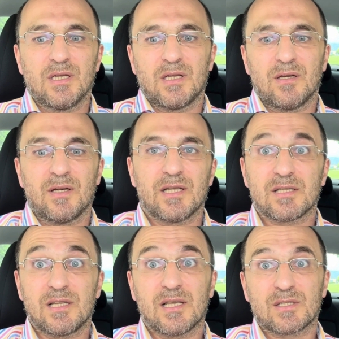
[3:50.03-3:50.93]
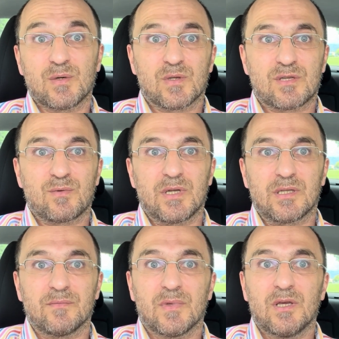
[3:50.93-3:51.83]
Now let's go through it.
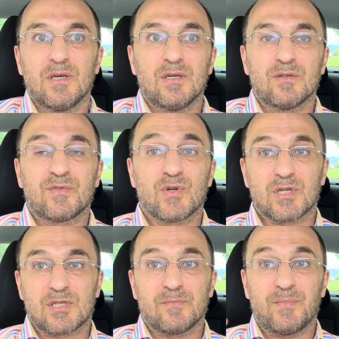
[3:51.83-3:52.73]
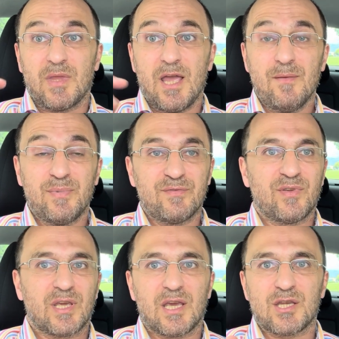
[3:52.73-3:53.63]
First,
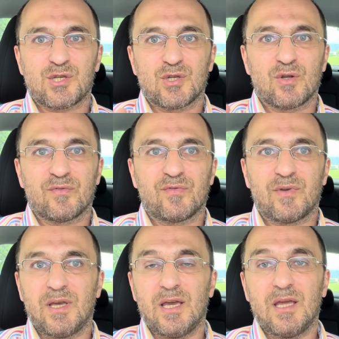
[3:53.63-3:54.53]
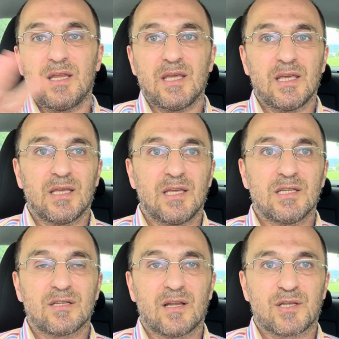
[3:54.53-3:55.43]
amplification of any
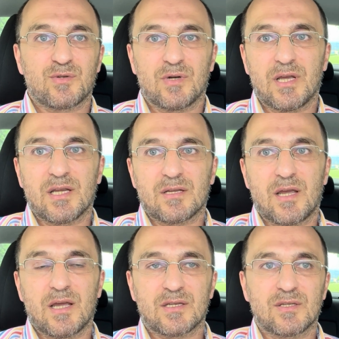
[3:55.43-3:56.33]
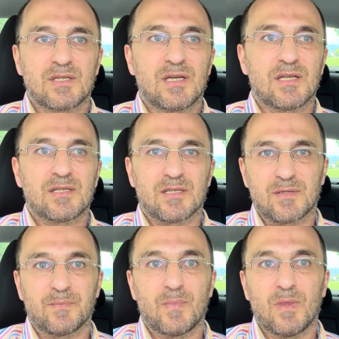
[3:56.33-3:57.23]
intellectual exercises.
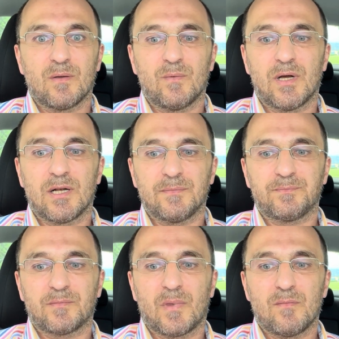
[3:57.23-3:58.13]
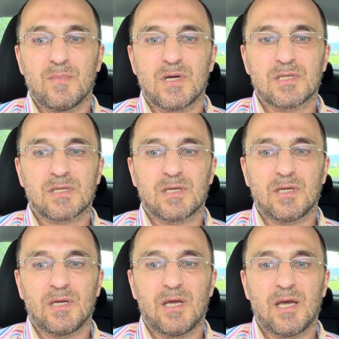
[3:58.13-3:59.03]
Well, Musk
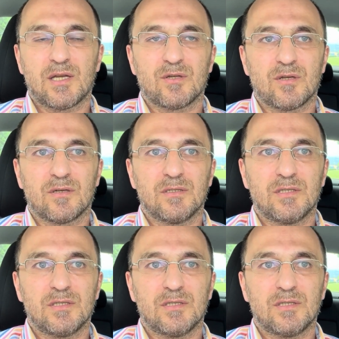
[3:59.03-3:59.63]
had a